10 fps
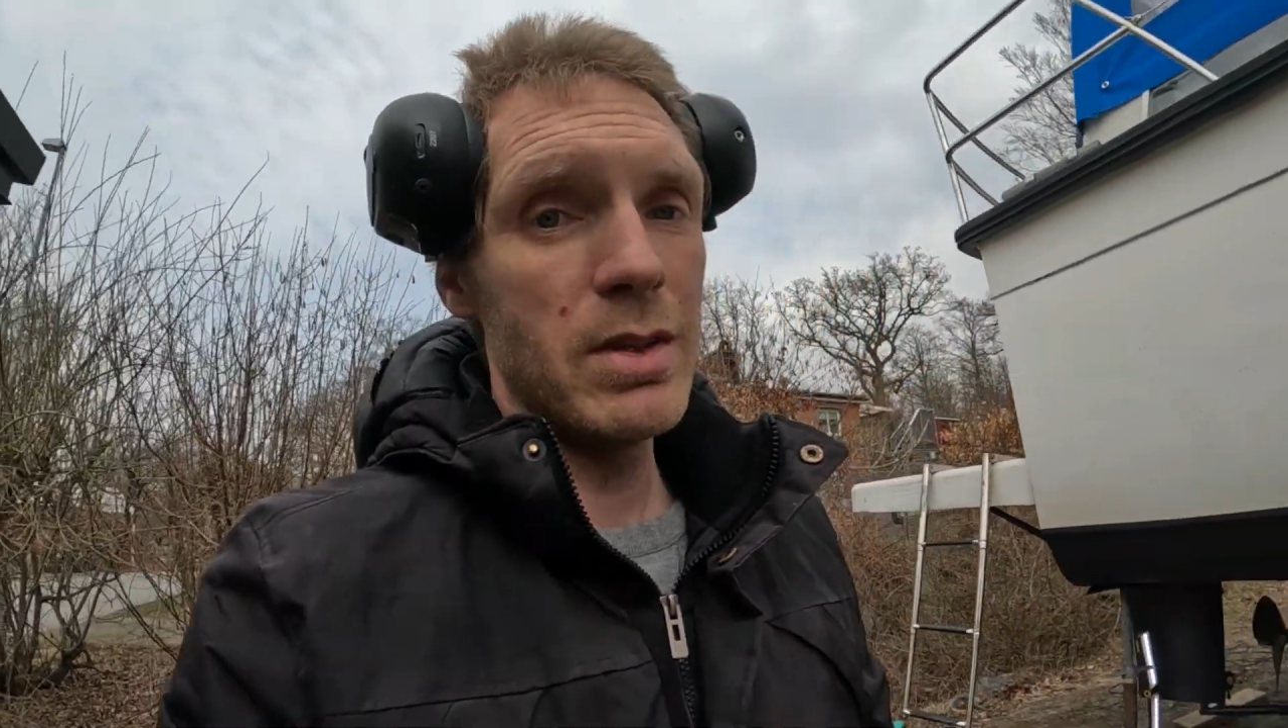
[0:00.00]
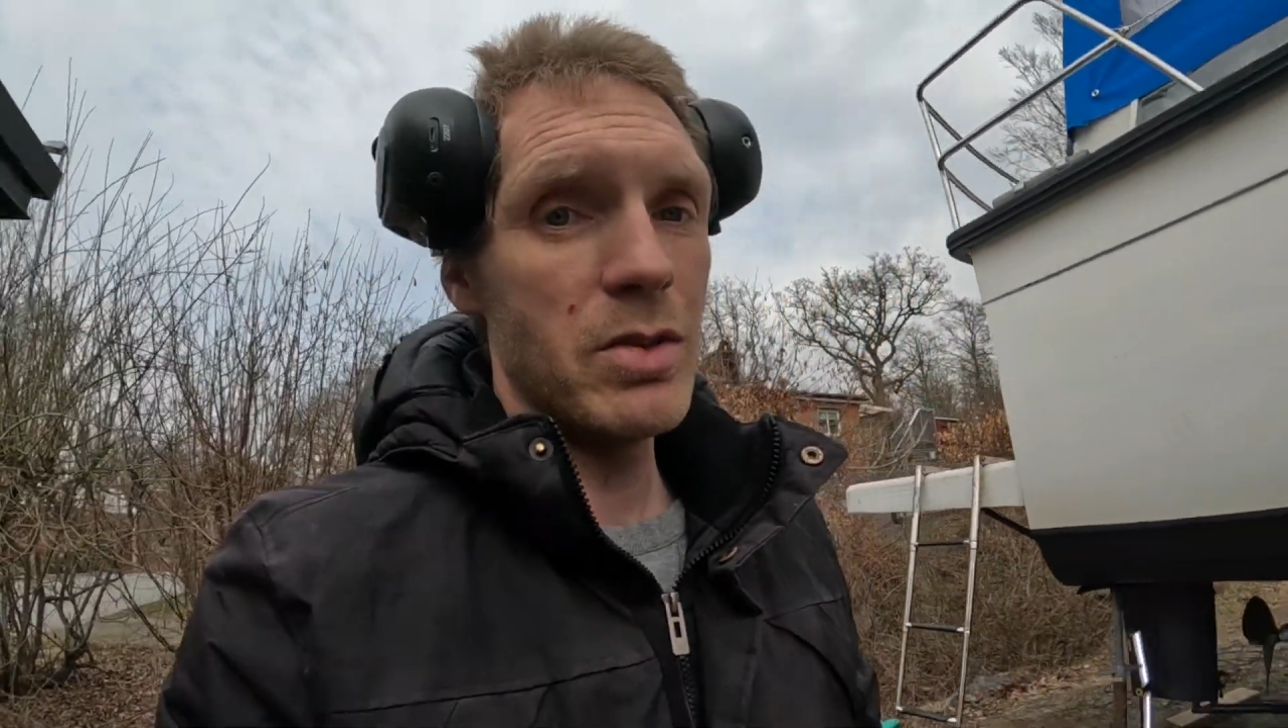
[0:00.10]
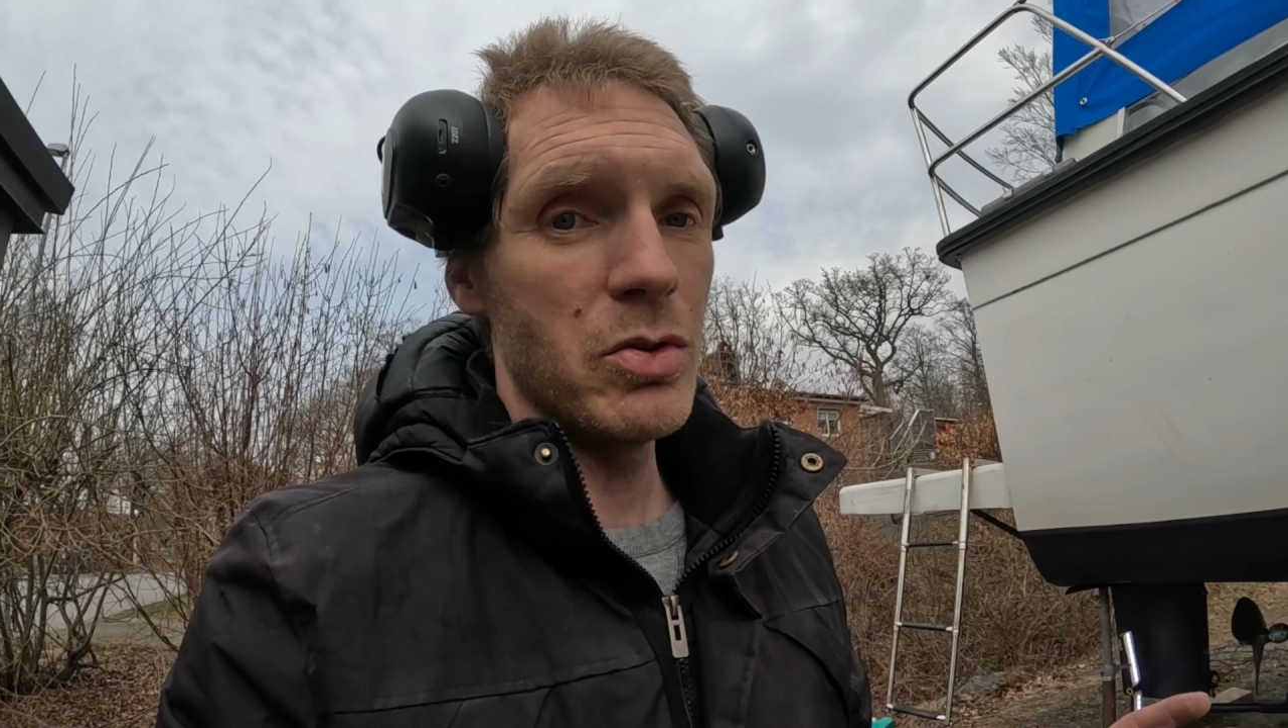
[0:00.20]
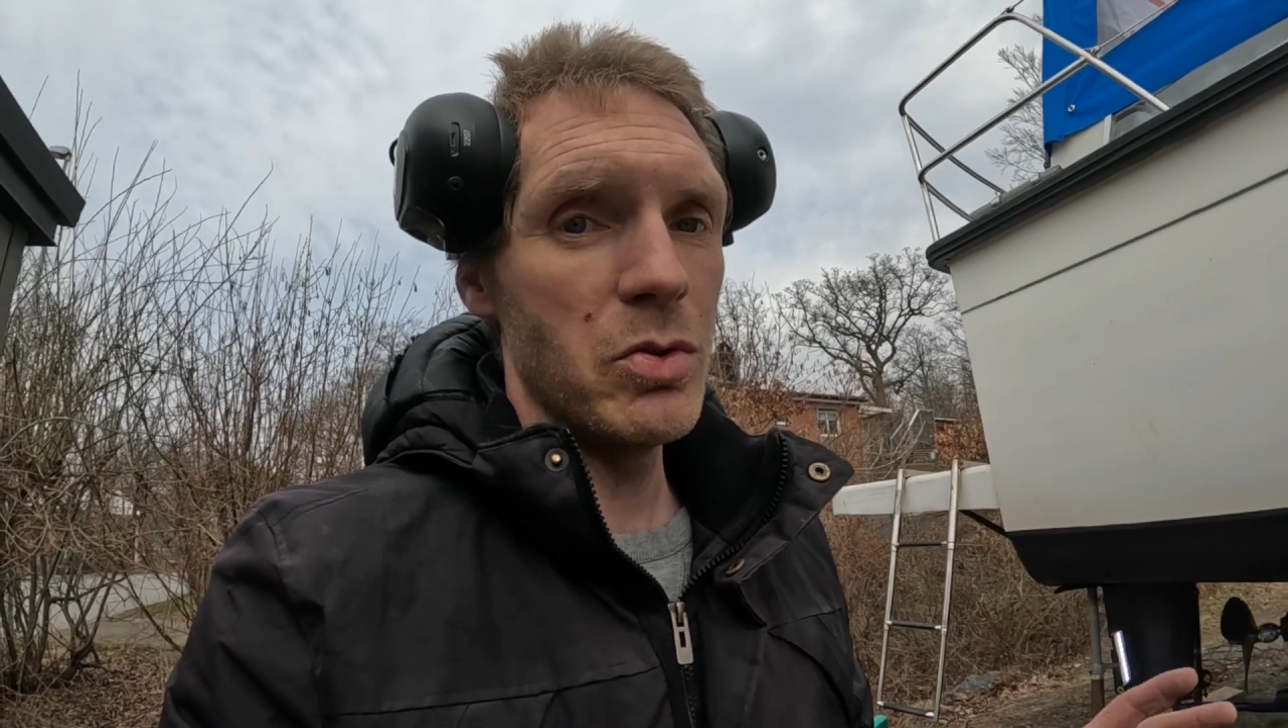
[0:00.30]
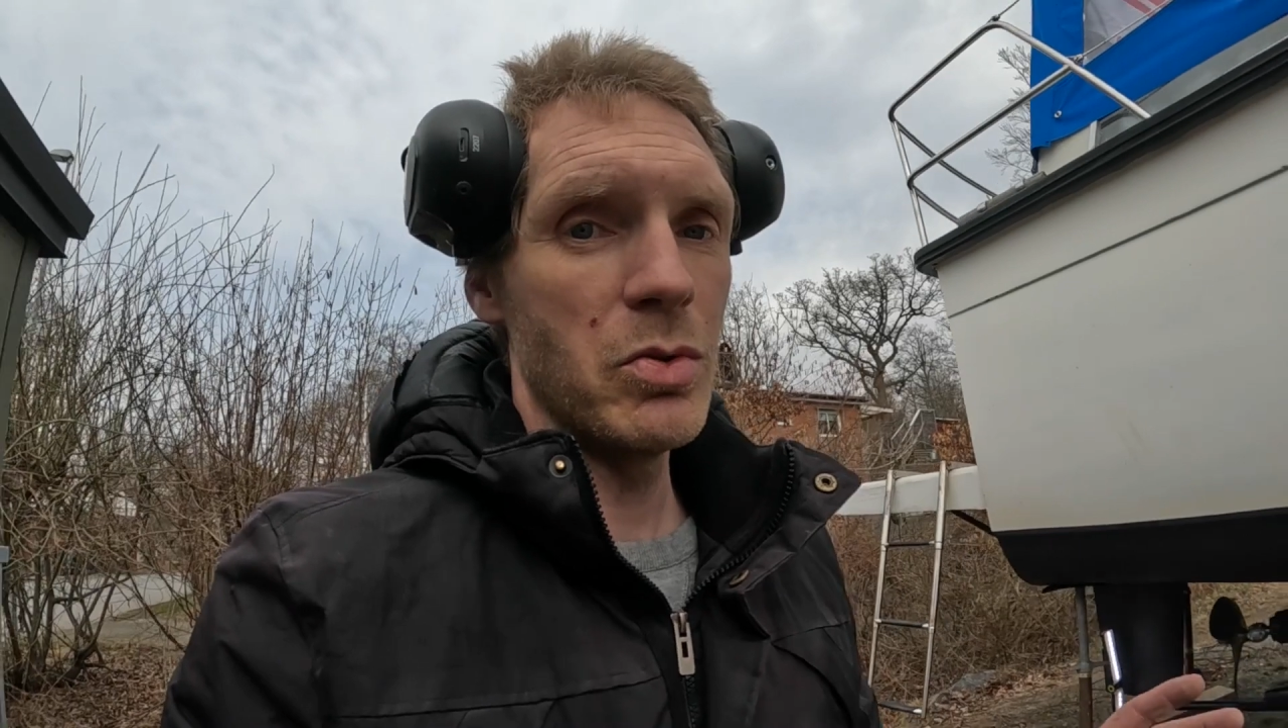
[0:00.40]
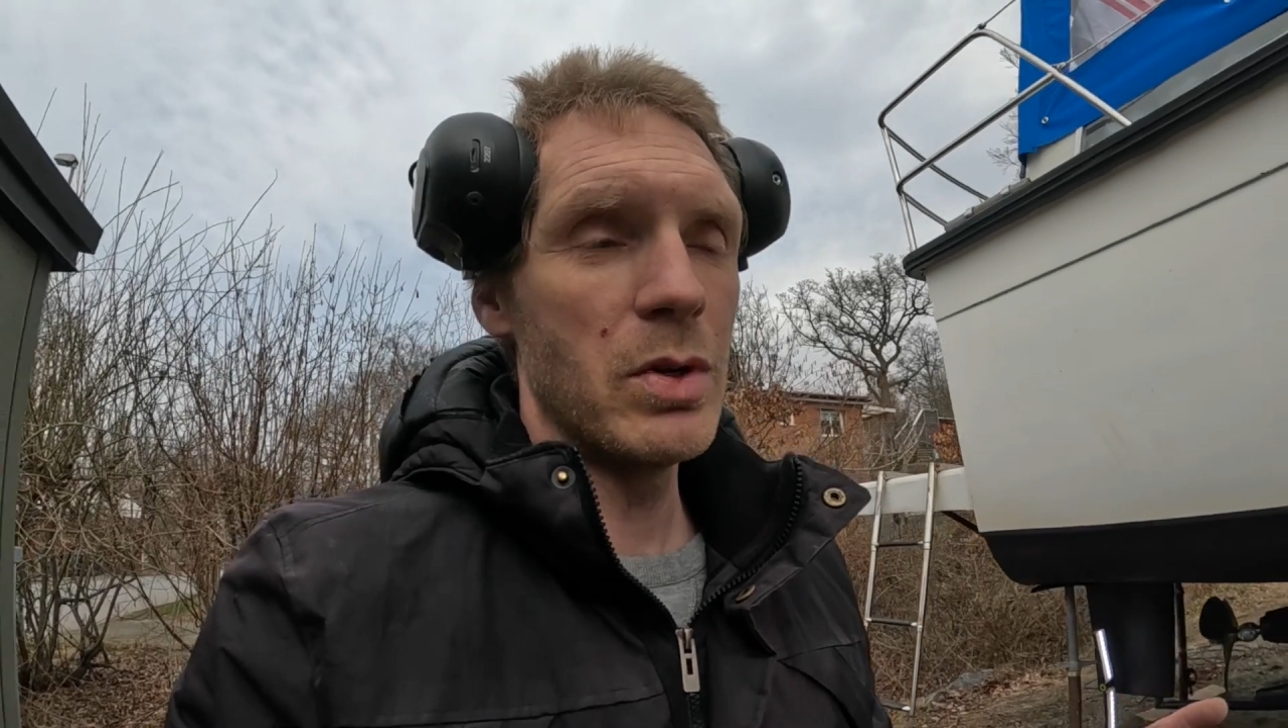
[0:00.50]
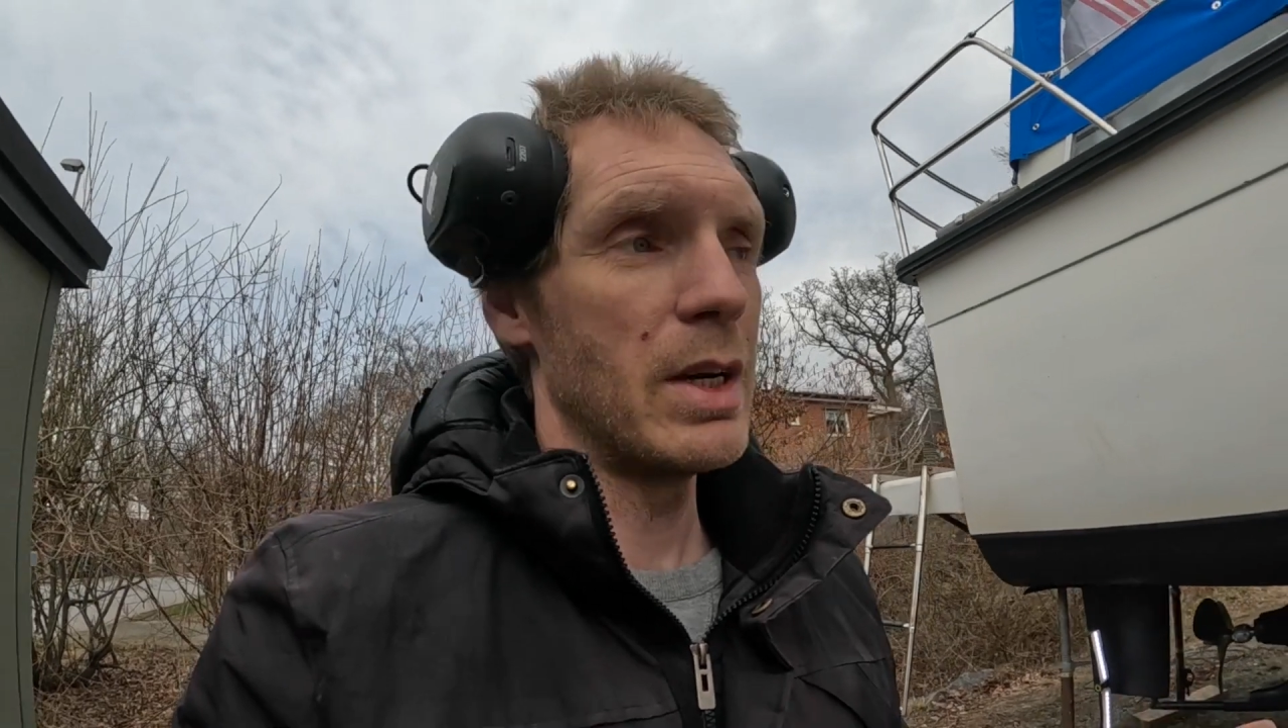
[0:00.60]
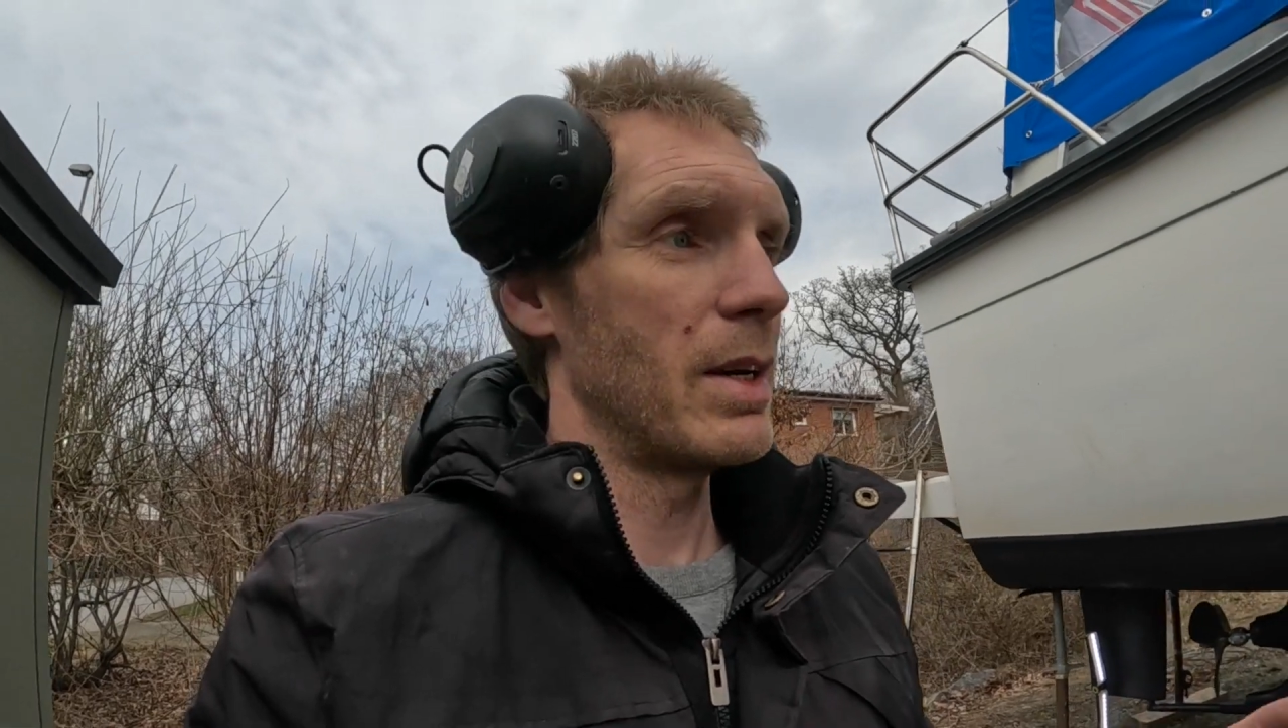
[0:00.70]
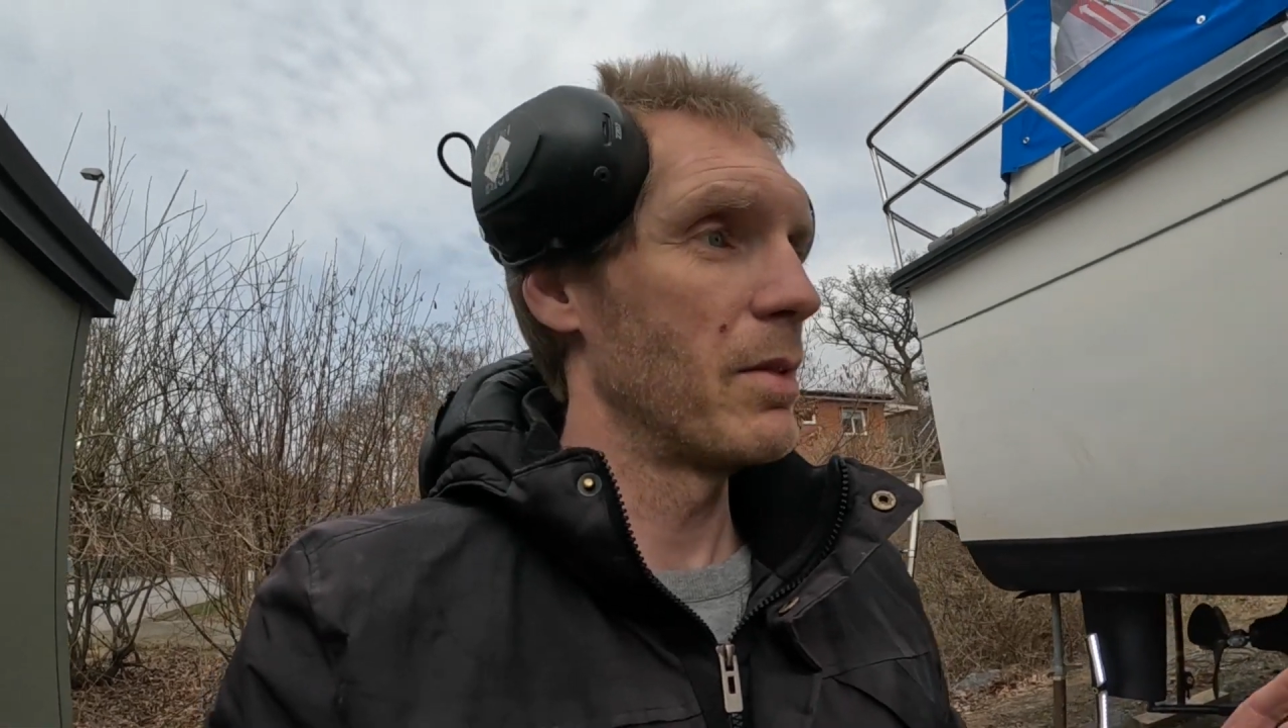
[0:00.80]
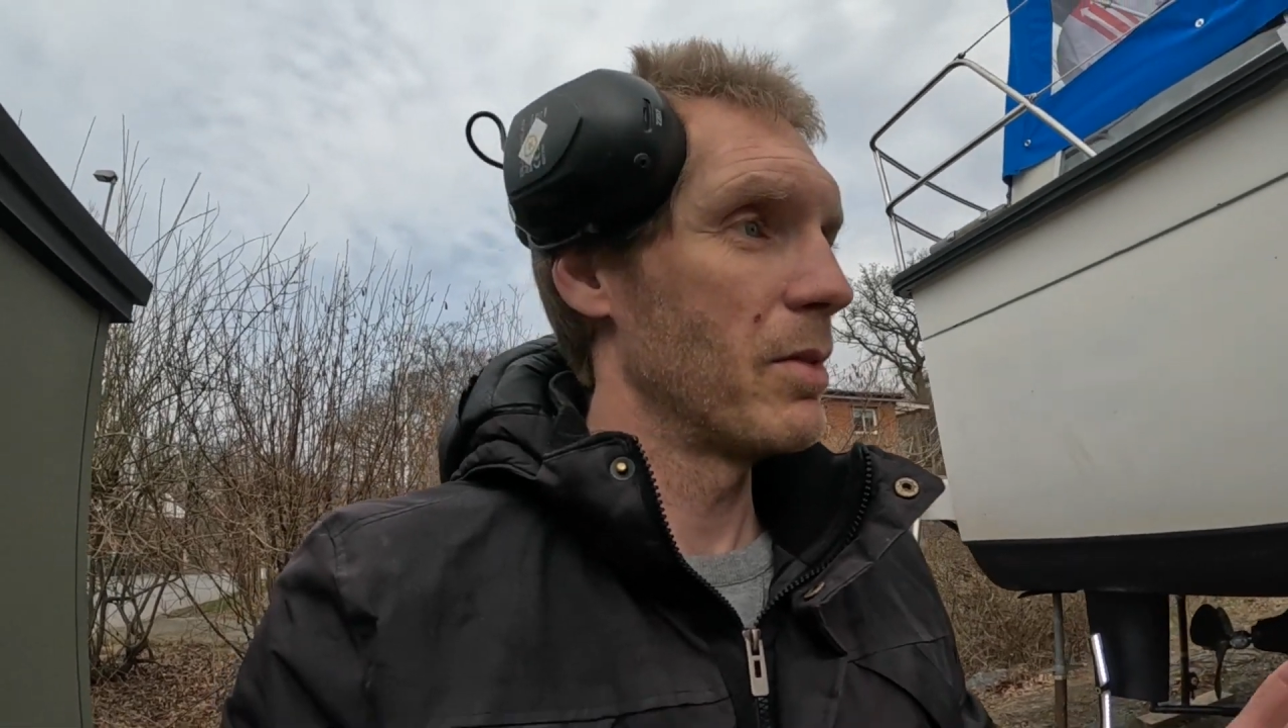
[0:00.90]

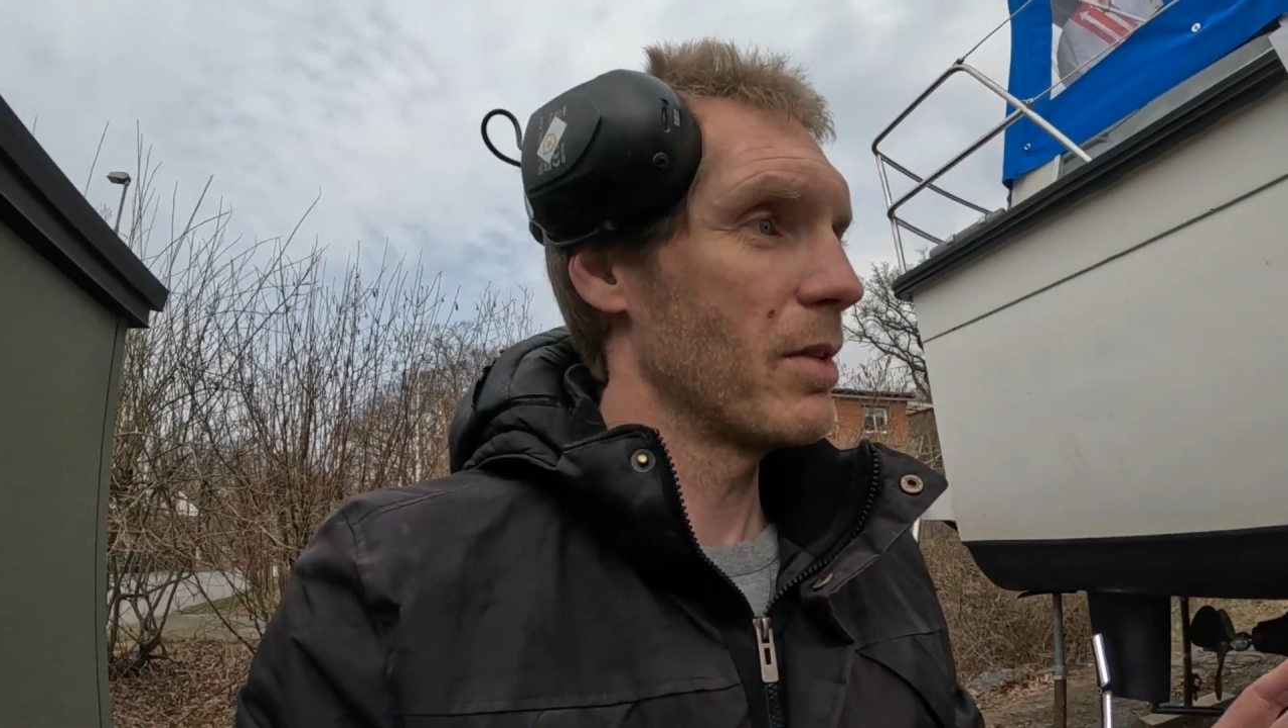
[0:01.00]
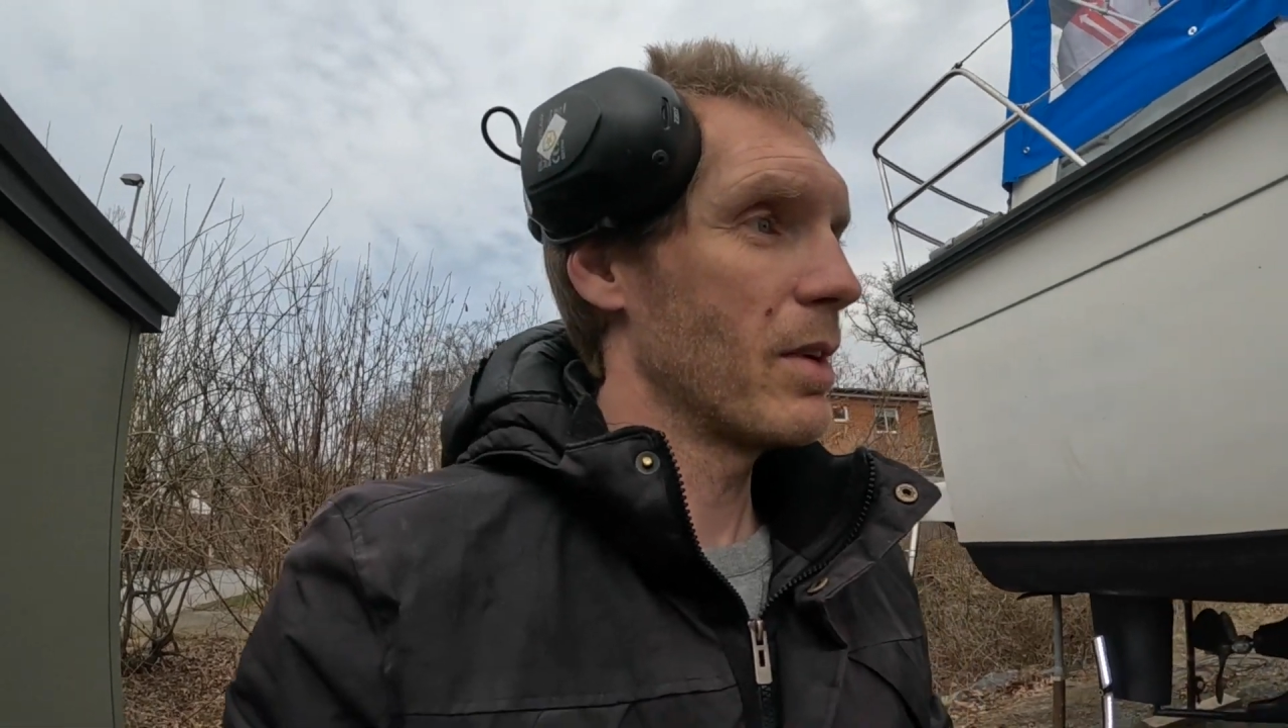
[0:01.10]
to